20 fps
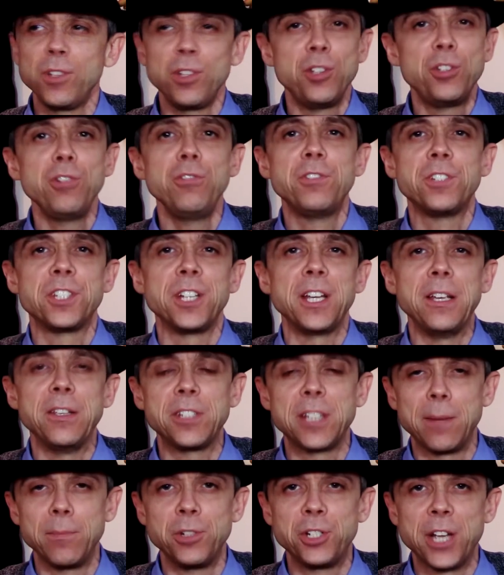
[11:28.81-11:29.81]
You do see
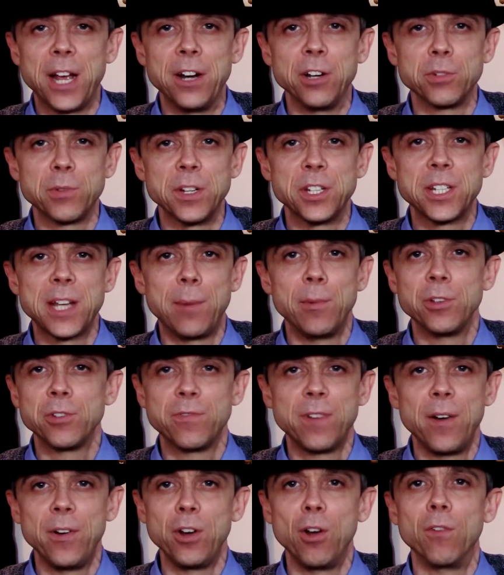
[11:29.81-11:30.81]
some channels where
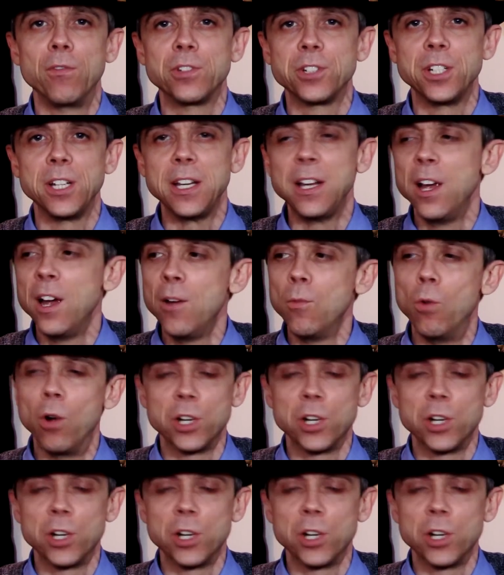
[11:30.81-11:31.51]
someone's very obviously